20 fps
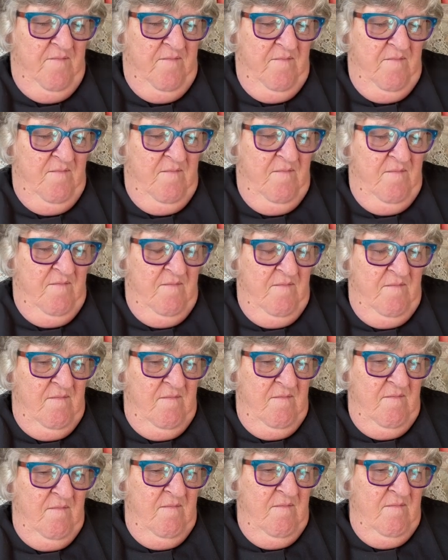
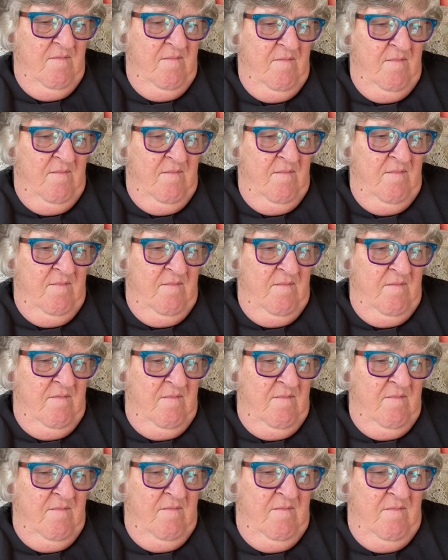
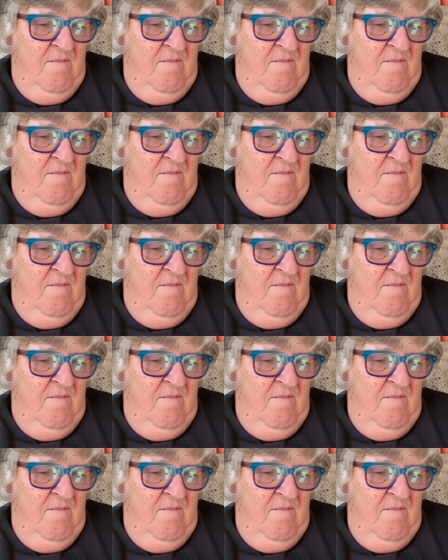(no one is talking)